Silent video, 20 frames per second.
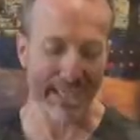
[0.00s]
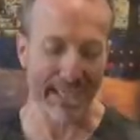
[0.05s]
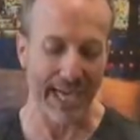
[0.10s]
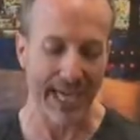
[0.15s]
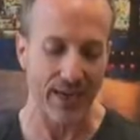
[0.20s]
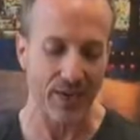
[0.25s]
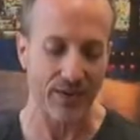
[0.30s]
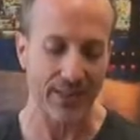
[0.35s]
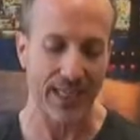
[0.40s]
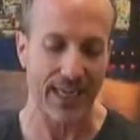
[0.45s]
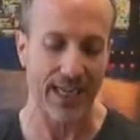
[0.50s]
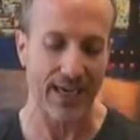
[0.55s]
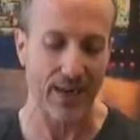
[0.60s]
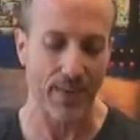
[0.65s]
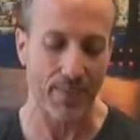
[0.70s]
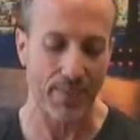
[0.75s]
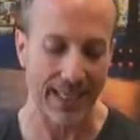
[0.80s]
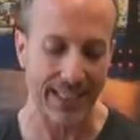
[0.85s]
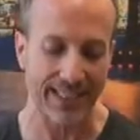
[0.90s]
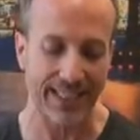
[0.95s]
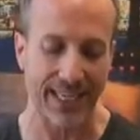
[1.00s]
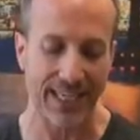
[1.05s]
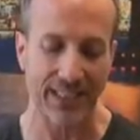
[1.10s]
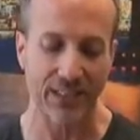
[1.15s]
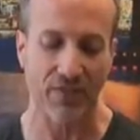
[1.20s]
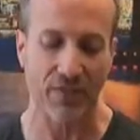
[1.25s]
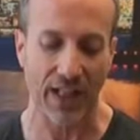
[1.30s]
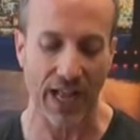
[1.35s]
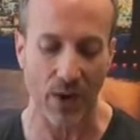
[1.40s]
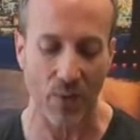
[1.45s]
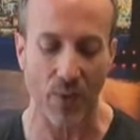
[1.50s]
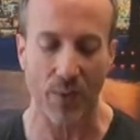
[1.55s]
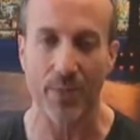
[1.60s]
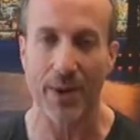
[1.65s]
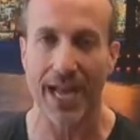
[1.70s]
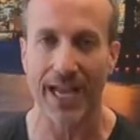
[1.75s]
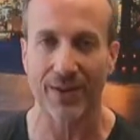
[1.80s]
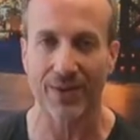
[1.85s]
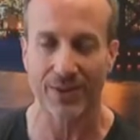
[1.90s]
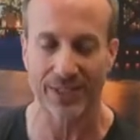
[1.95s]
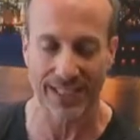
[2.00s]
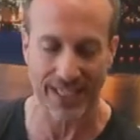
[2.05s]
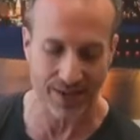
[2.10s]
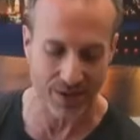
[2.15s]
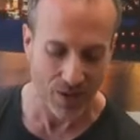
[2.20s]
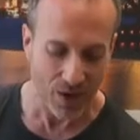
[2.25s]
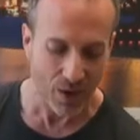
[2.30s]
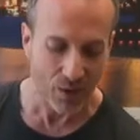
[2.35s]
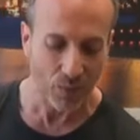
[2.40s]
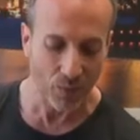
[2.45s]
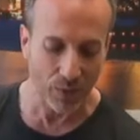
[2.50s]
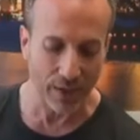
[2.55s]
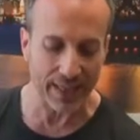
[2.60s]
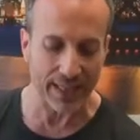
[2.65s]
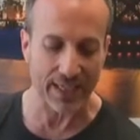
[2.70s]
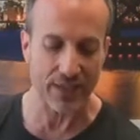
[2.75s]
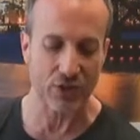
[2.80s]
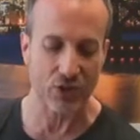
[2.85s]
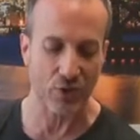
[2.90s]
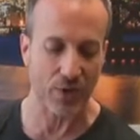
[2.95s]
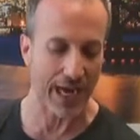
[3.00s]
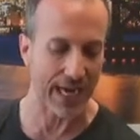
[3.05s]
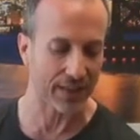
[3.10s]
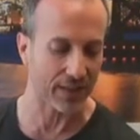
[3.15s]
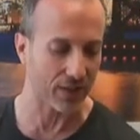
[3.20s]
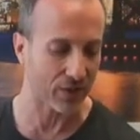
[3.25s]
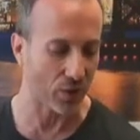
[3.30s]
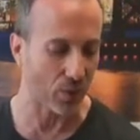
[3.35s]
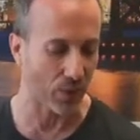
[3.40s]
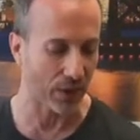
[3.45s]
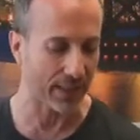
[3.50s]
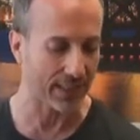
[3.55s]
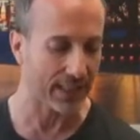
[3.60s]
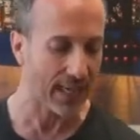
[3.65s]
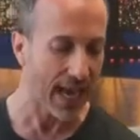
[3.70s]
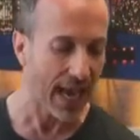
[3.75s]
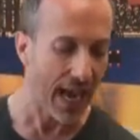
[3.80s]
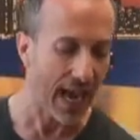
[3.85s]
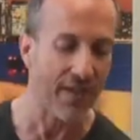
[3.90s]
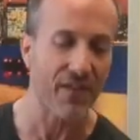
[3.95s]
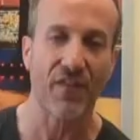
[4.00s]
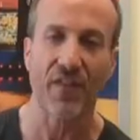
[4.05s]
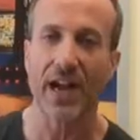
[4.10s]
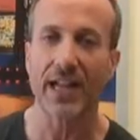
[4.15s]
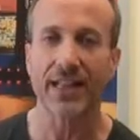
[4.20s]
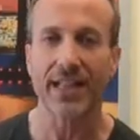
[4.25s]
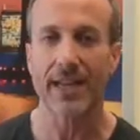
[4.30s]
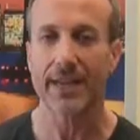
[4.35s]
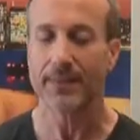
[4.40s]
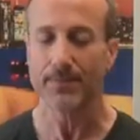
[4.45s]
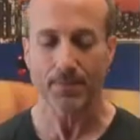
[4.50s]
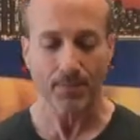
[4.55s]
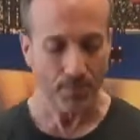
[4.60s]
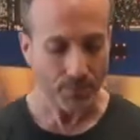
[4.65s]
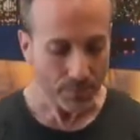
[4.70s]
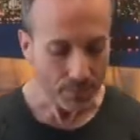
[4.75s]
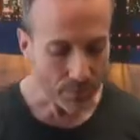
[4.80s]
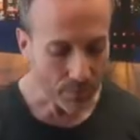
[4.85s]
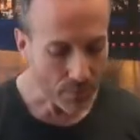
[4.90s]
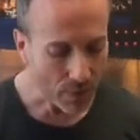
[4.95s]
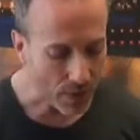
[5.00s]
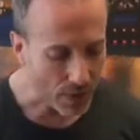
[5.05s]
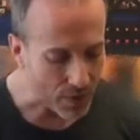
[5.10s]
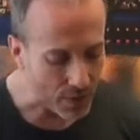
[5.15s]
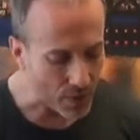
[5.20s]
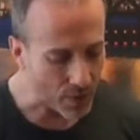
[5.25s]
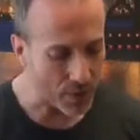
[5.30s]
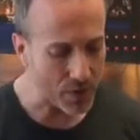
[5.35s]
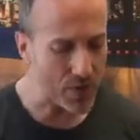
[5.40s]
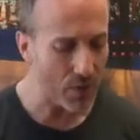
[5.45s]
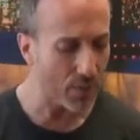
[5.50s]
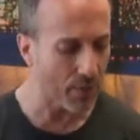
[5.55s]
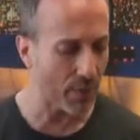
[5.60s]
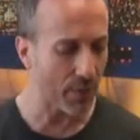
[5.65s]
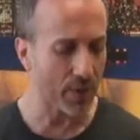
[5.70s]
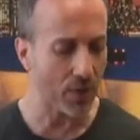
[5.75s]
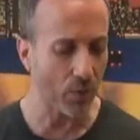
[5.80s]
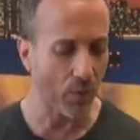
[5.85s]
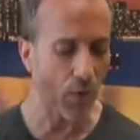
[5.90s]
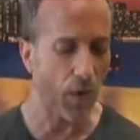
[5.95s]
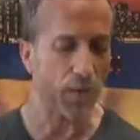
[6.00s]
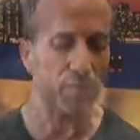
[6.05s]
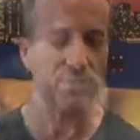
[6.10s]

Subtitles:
potatoes, and hibiscus flower petals that really attract the tortoise. And finally, you're